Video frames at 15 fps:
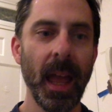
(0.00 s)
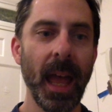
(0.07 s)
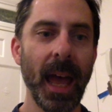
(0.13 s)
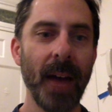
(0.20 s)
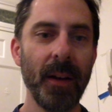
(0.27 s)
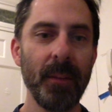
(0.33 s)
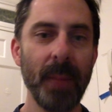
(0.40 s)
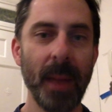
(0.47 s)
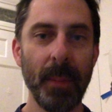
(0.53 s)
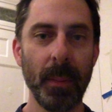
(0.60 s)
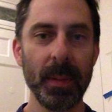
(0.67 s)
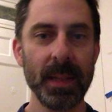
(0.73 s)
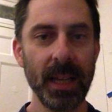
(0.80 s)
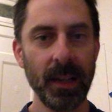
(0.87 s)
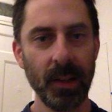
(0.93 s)
how to map a
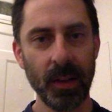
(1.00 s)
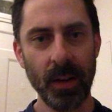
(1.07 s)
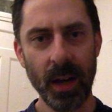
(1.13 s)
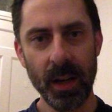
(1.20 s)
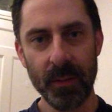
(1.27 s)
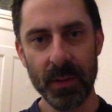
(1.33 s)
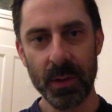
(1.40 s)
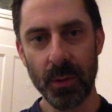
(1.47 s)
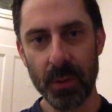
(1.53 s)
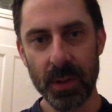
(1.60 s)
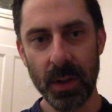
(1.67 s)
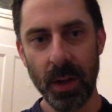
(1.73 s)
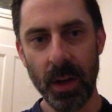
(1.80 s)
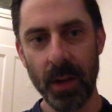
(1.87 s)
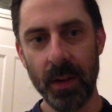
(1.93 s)
particular kind of source
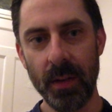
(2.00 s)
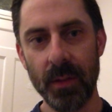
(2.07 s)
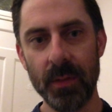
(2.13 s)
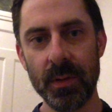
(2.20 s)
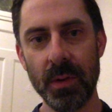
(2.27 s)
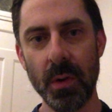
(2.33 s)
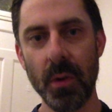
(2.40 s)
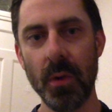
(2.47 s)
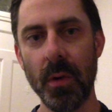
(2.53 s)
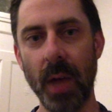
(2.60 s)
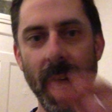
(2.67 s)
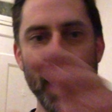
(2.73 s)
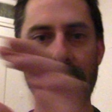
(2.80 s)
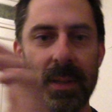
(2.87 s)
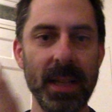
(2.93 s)
code to
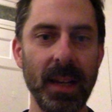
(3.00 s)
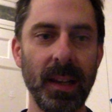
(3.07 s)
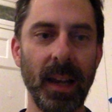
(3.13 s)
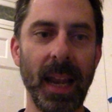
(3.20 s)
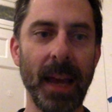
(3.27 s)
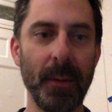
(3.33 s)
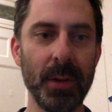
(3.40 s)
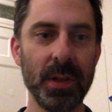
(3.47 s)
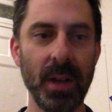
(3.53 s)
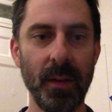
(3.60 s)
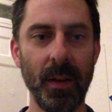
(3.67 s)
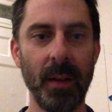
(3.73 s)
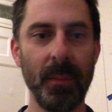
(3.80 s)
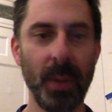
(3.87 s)
a particular language server,